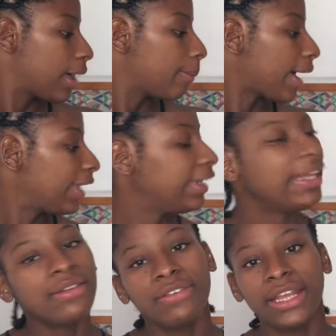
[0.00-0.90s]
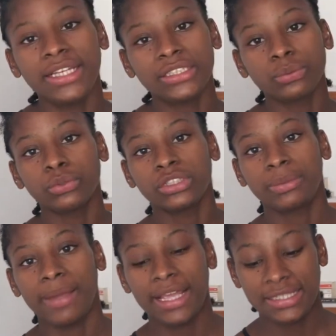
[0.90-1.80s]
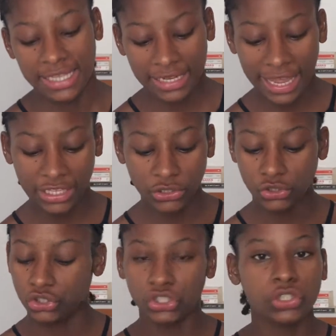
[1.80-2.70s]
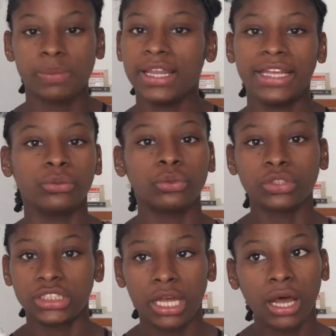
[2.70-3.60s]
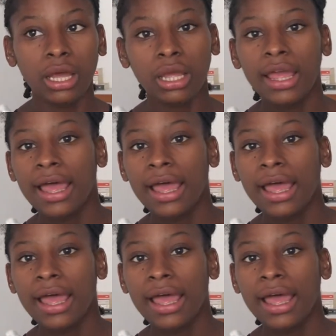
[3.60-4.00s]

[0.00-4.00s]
My leave-in is water-based, and I use just plain water